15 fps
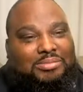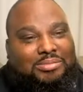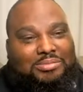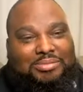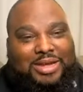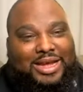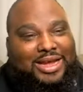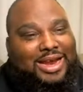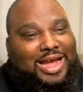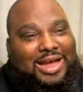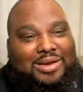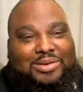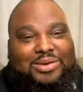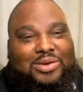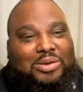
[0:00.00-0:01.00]
Man, I
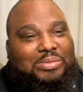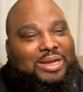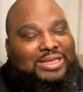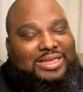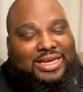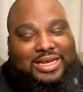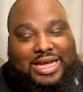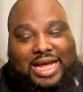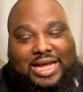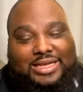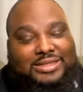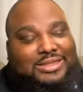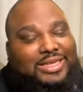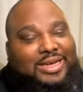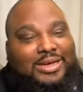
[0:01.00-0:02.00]
don't know about that guy. He
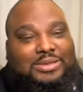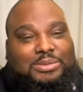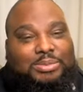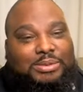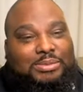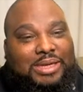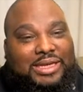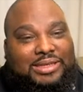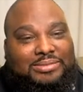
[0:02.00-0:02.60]
scares me, man.